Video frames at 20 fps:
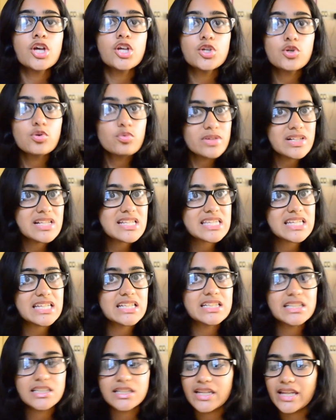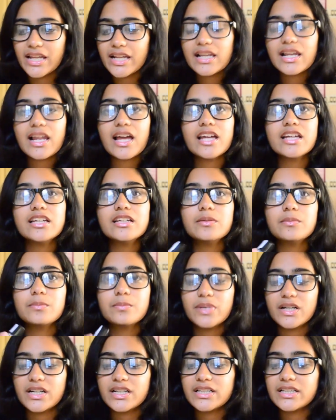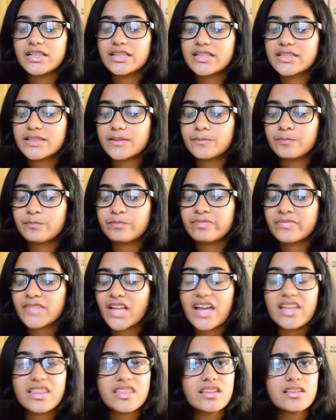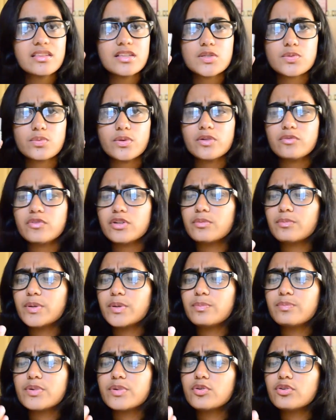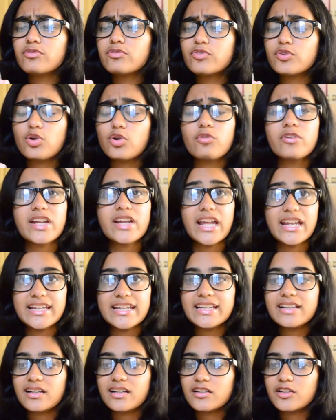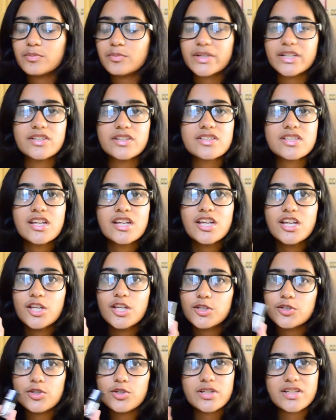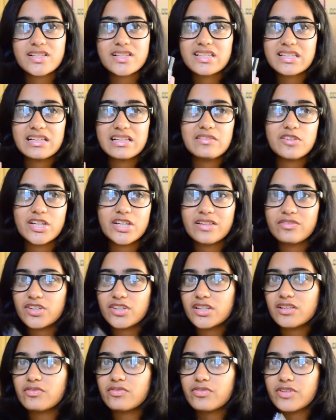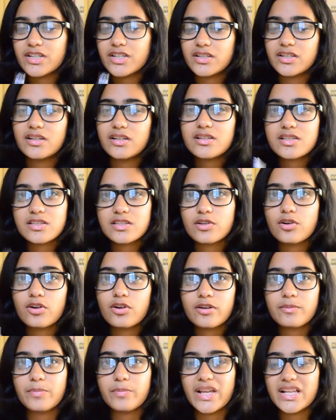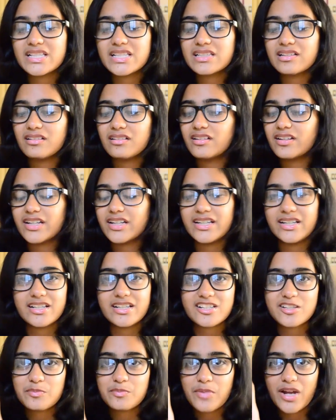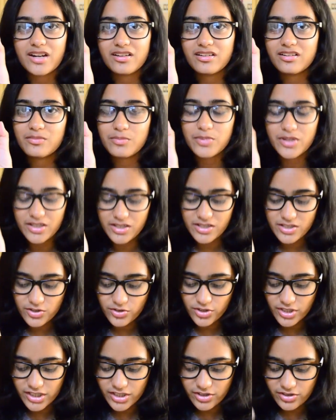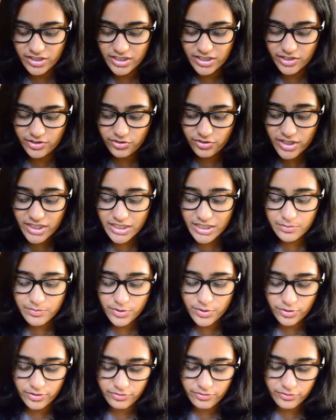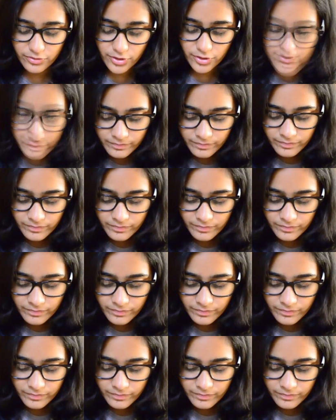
You will see the nail line, but I think this one will be beautiful over any color, because you know it is silver. Even if it tints your base color, it doesn't matter, but it's really beautiful.